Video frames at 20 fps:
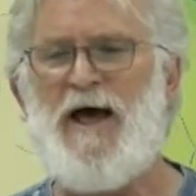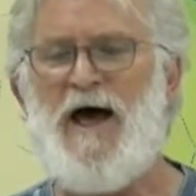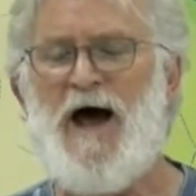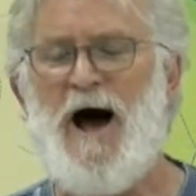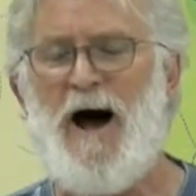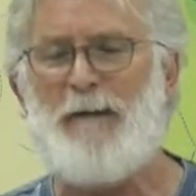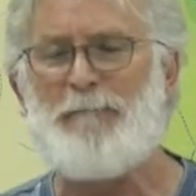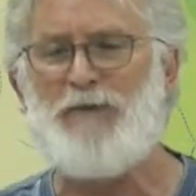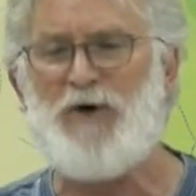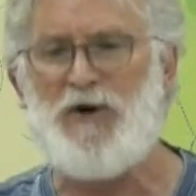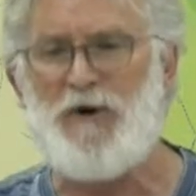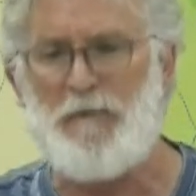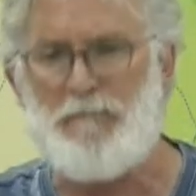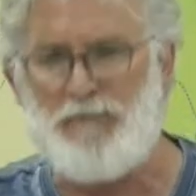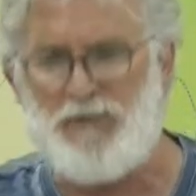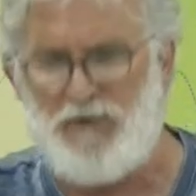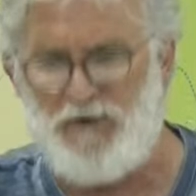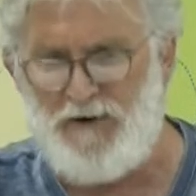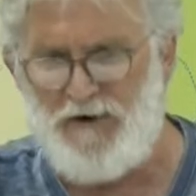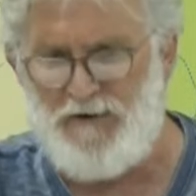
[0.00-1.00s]
I'm going to
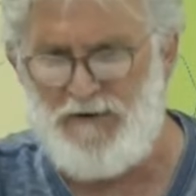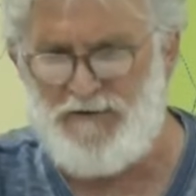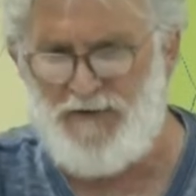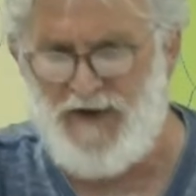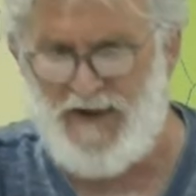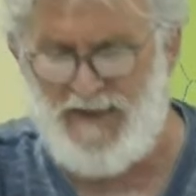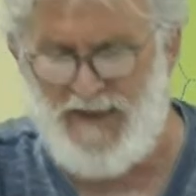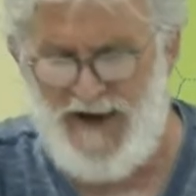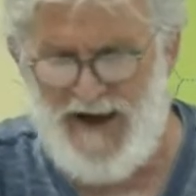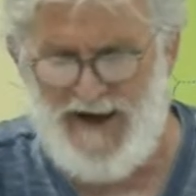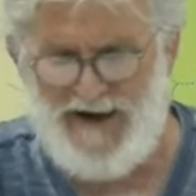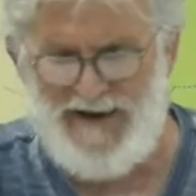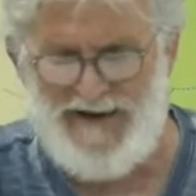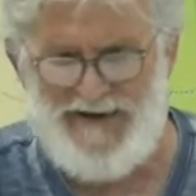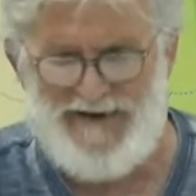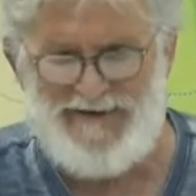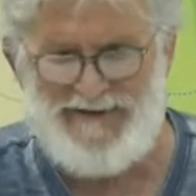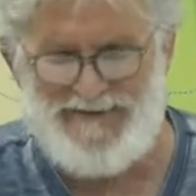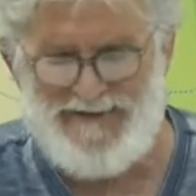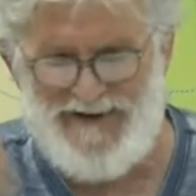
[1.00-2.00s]
prove that that
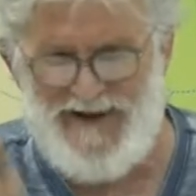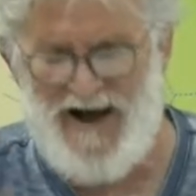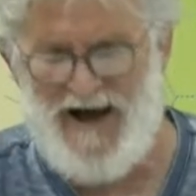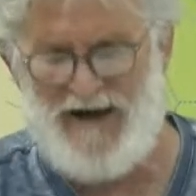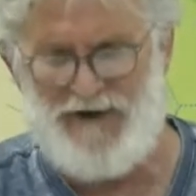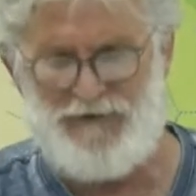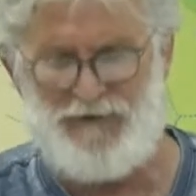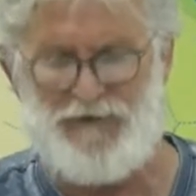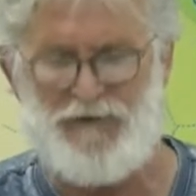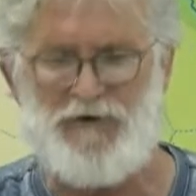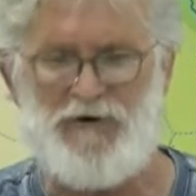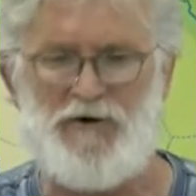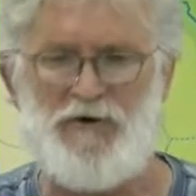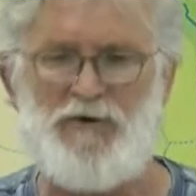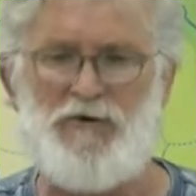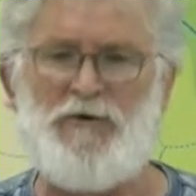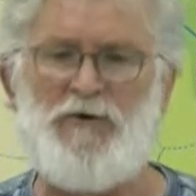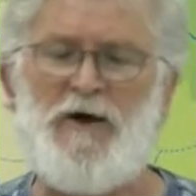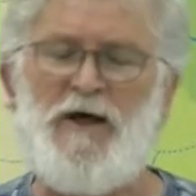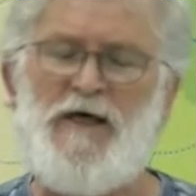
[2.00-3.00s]
is not
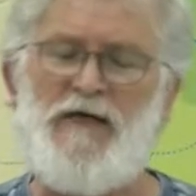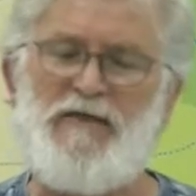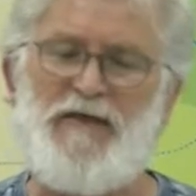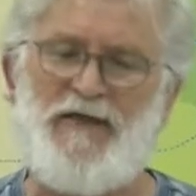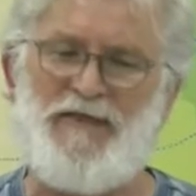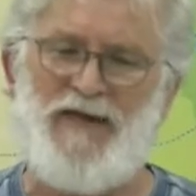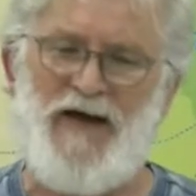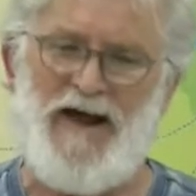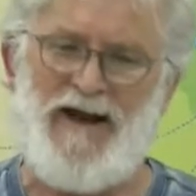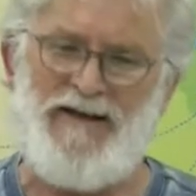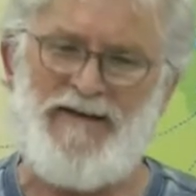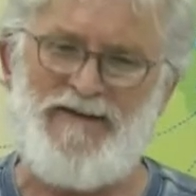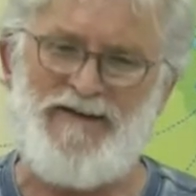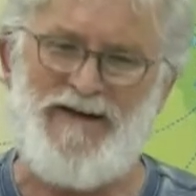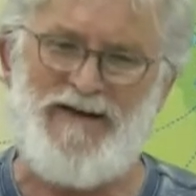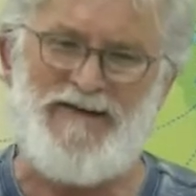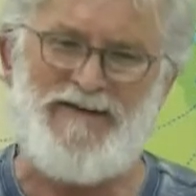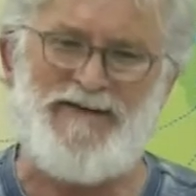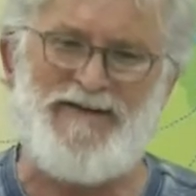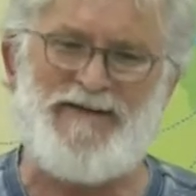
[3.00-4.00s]
true, that that is
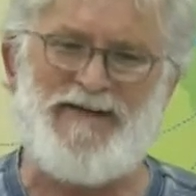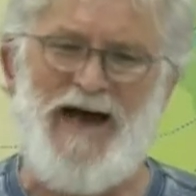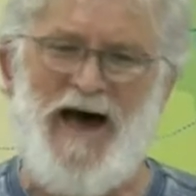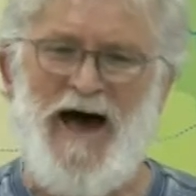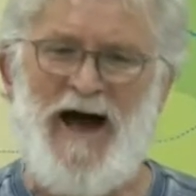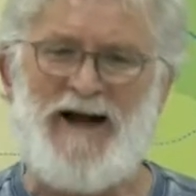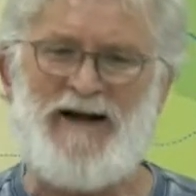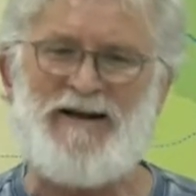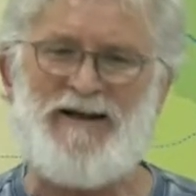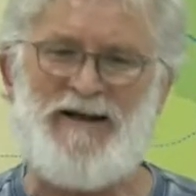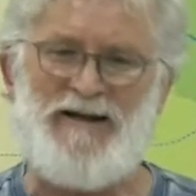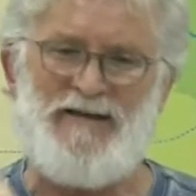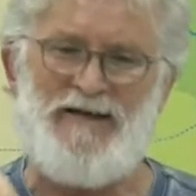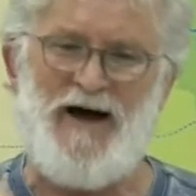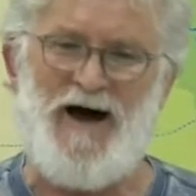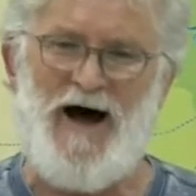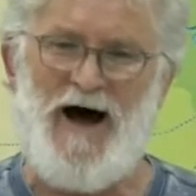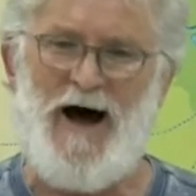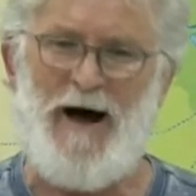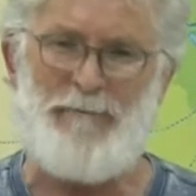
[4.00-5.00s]
exactly
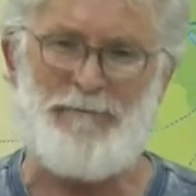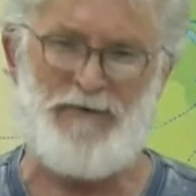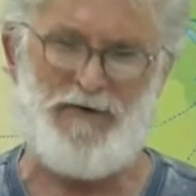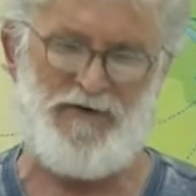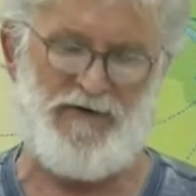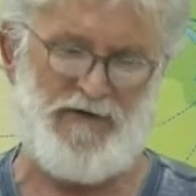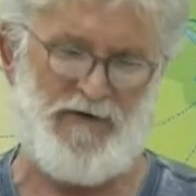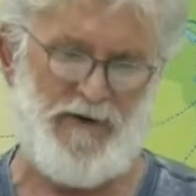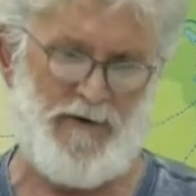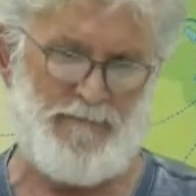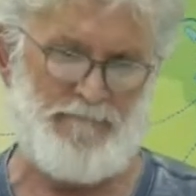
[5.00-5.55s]
the opposite.